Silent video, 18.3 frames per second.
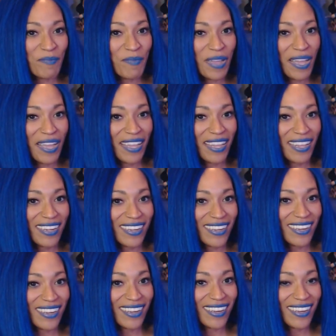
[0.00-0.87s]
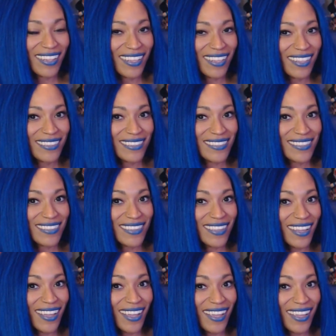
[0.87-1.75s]
but it's
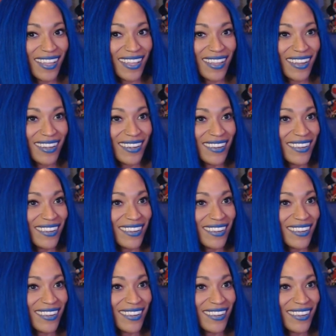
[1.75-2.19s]
good.